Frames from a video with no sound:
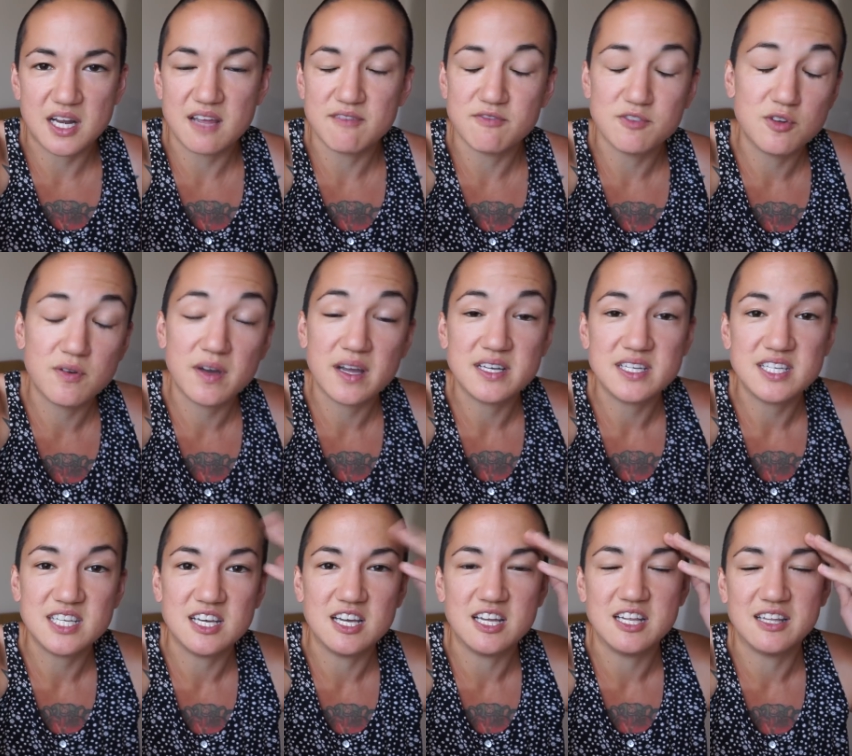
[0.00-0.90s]
I have no
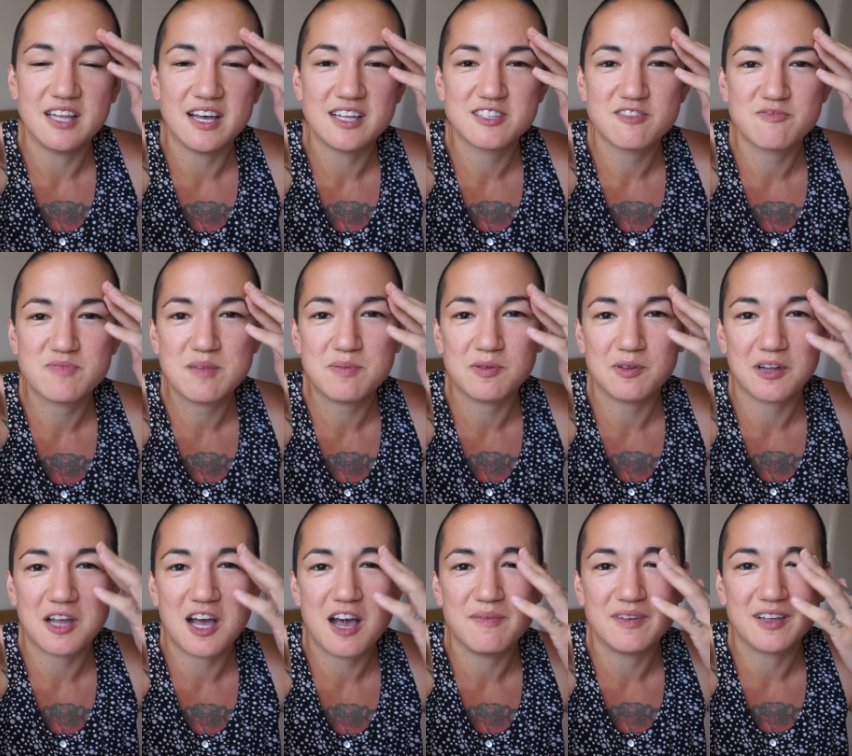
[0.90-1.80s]
idea, and lots of people are
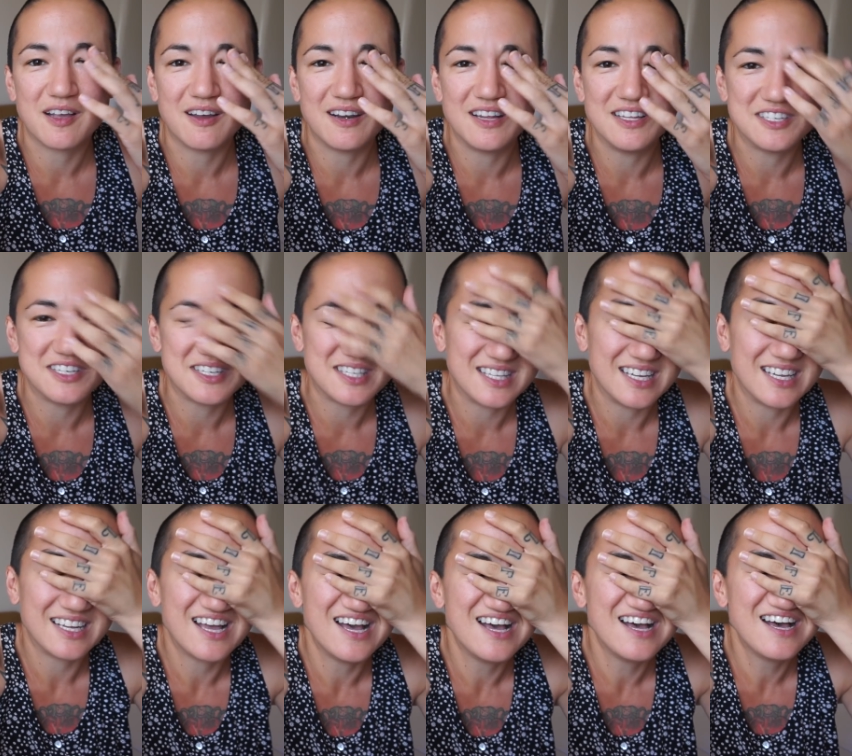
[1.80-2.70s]
commenting on it. It's just
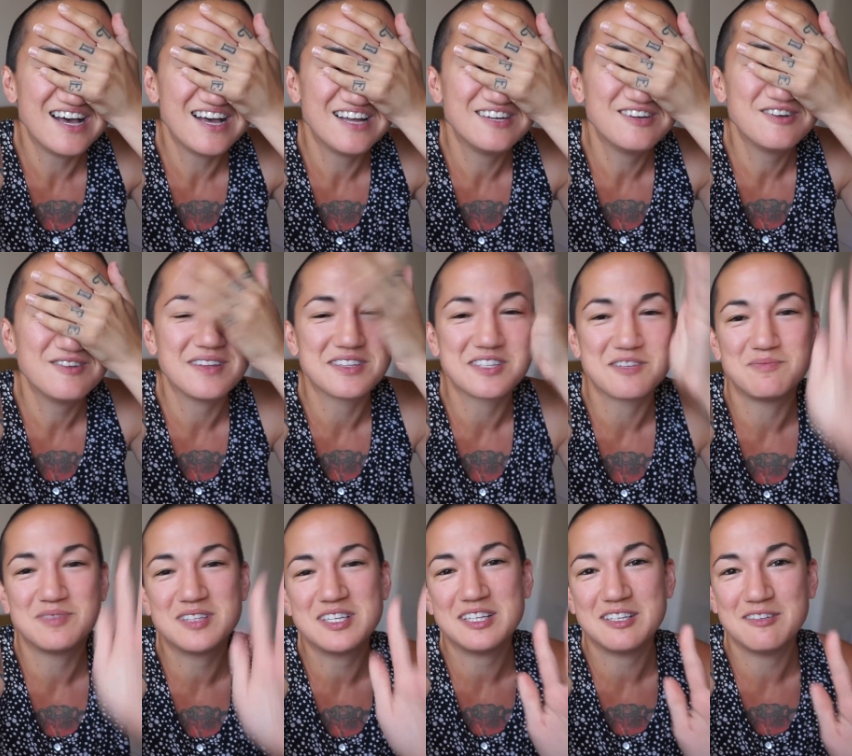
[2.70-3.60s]
like, no, that's
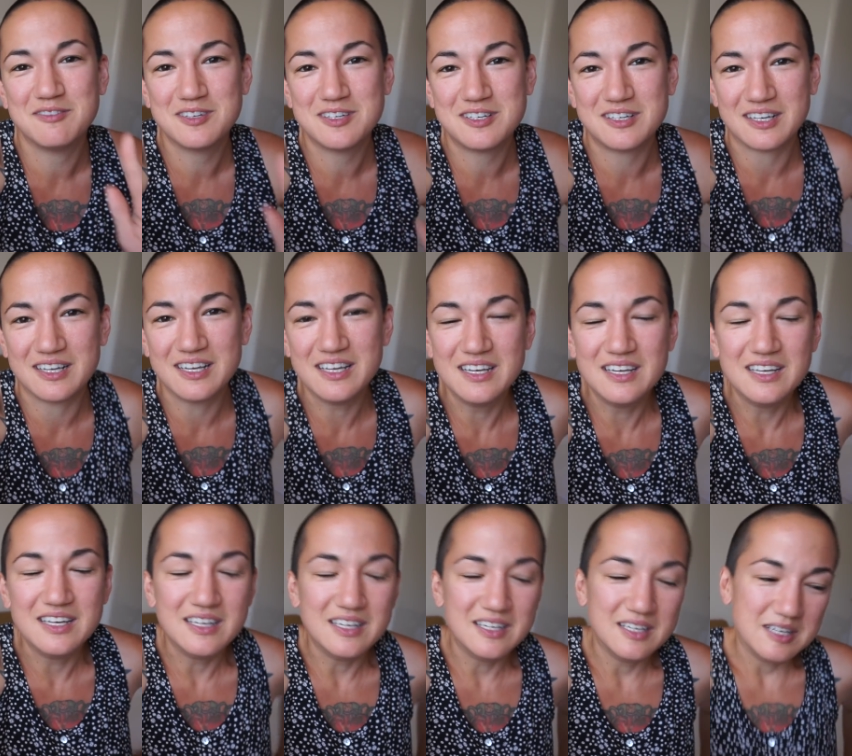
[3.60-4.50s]
completely wrong.
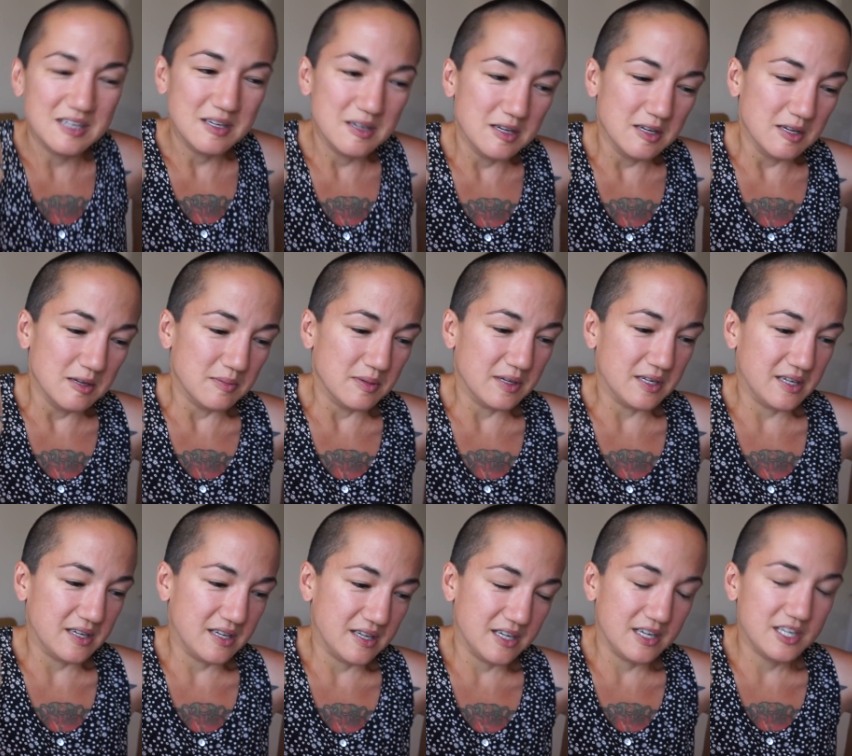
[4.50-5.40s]

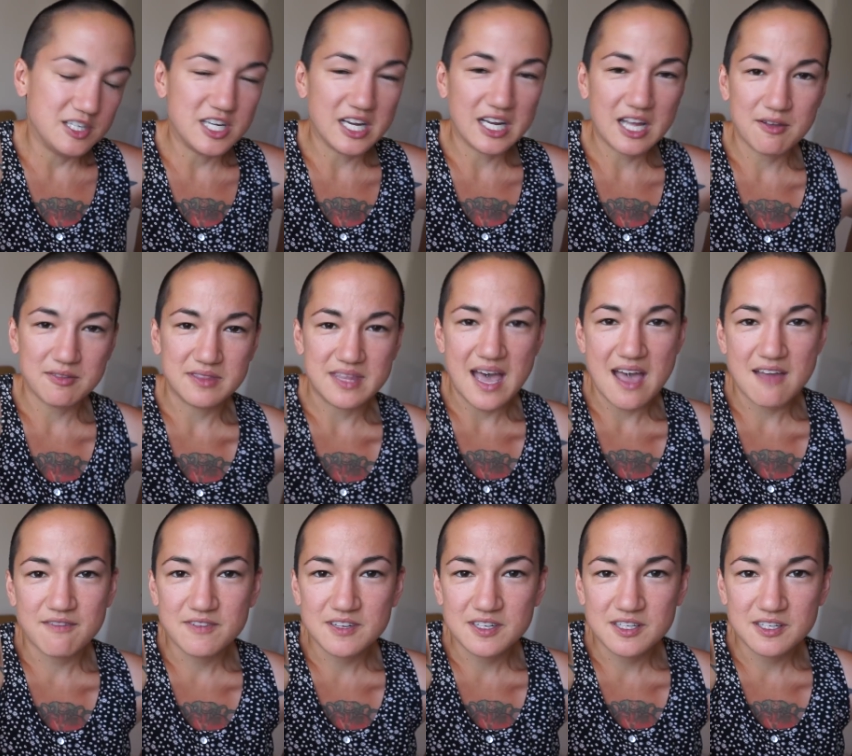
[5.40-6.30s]
But check out
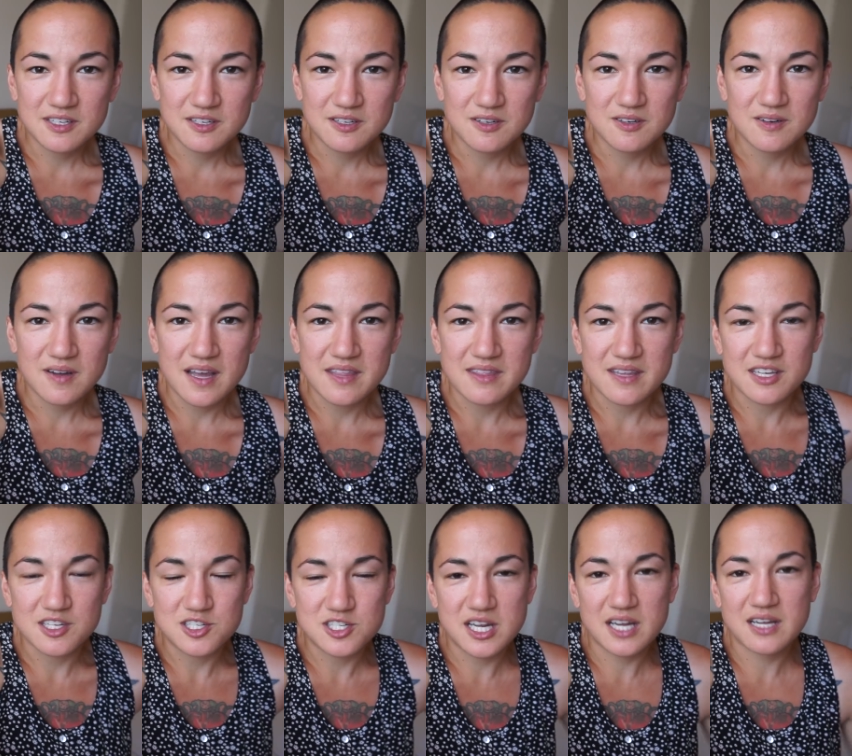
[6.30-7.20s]
that video and
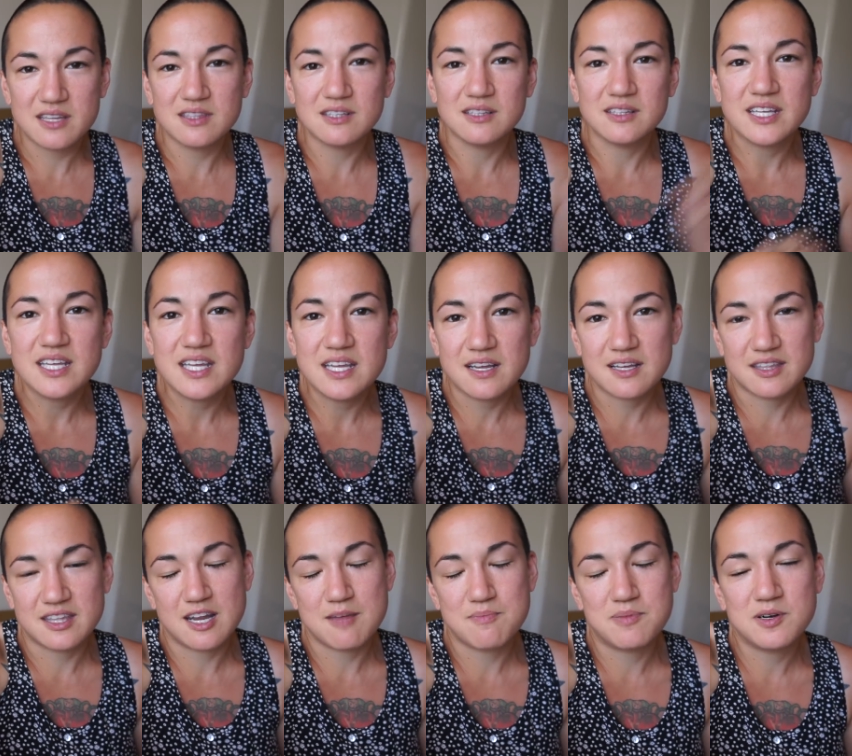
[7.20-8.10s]
then check the link
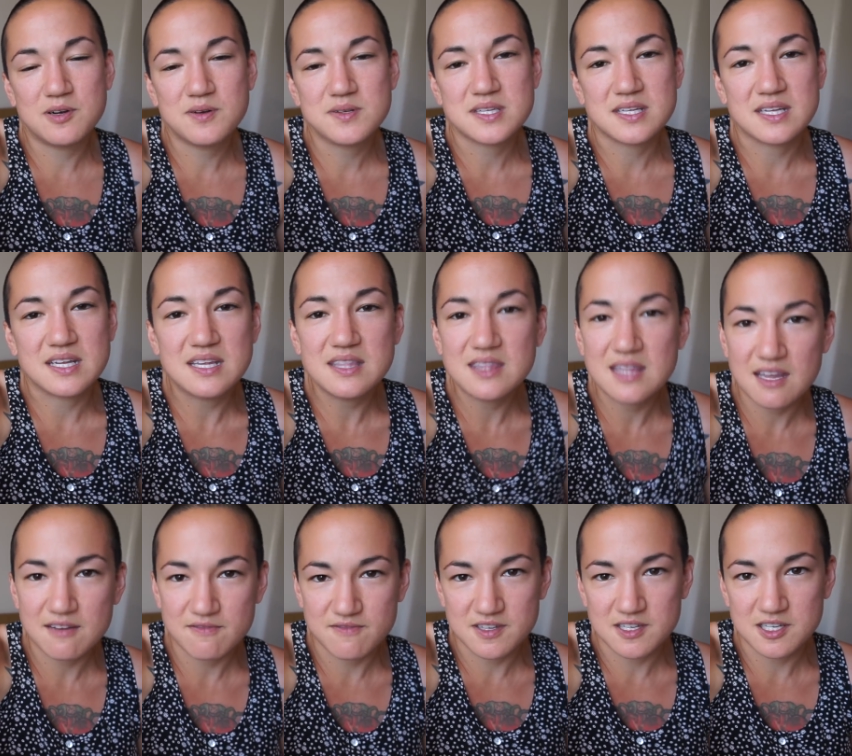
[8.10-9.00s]
that I posted in
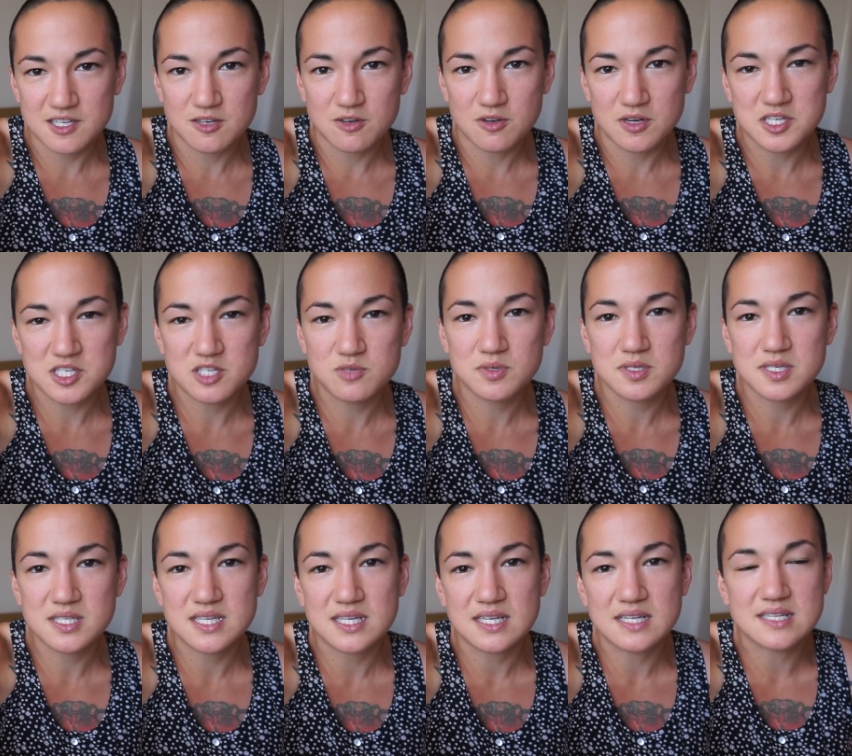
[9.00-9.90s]
that video because you will
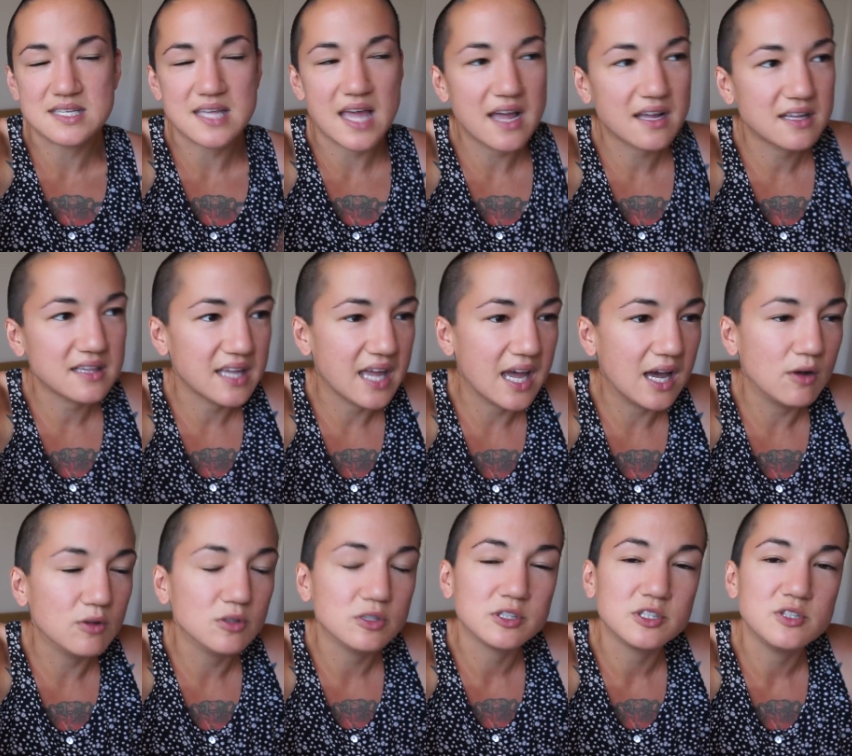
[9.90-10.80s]
see exactly
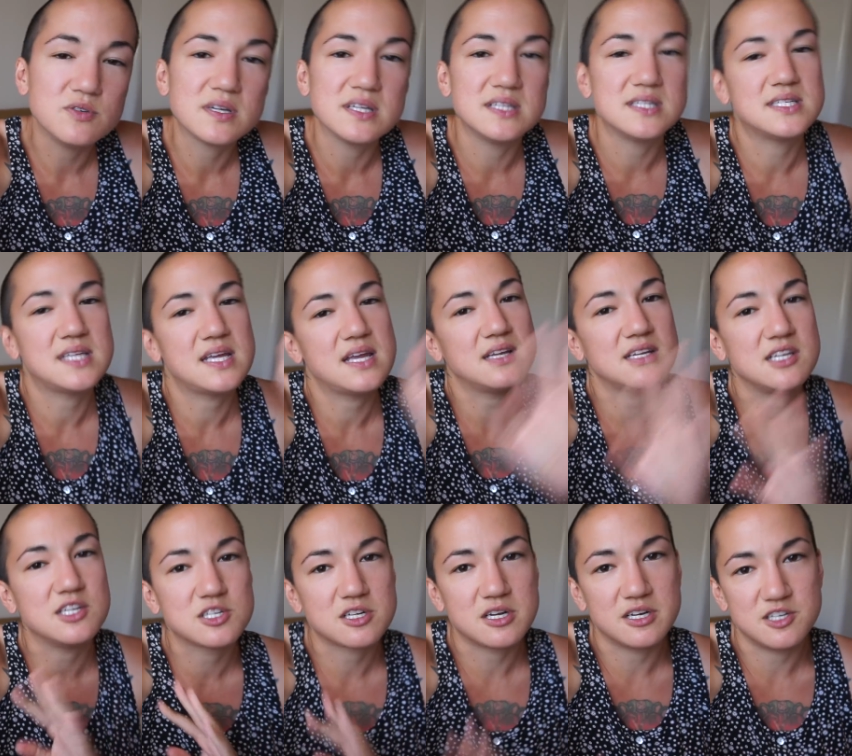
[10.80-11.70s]
how long you can stay in
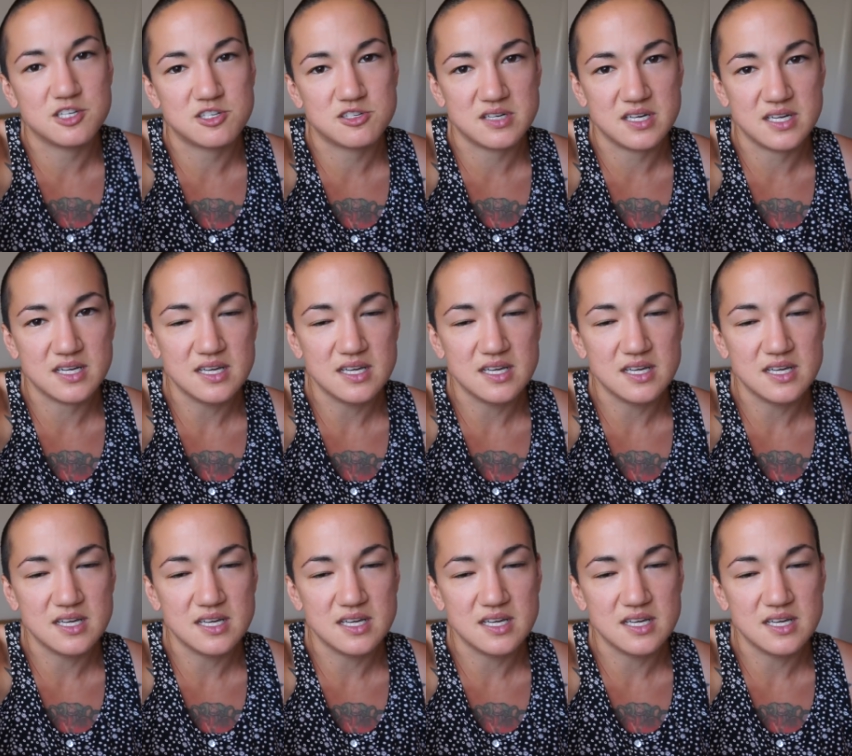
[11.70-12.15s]
each country.